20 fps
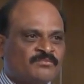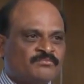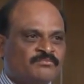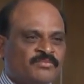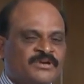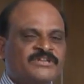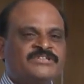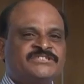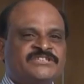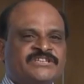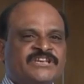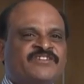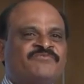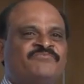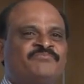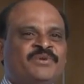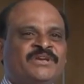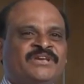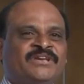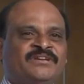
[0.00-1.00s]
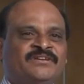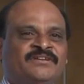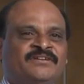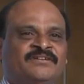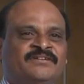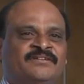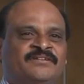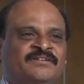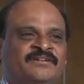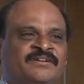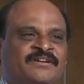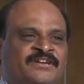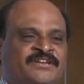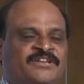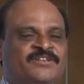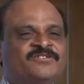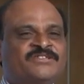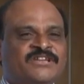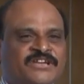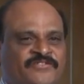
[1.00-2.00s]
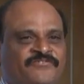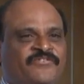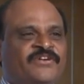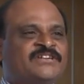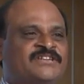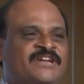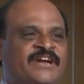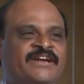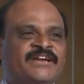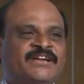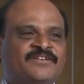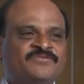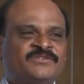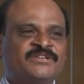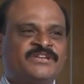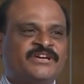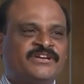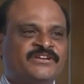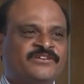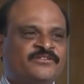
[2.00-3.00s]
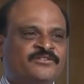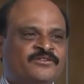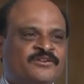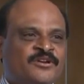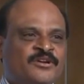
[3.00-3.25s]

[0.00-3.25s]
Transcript: but CFP gives a different kind of scenario,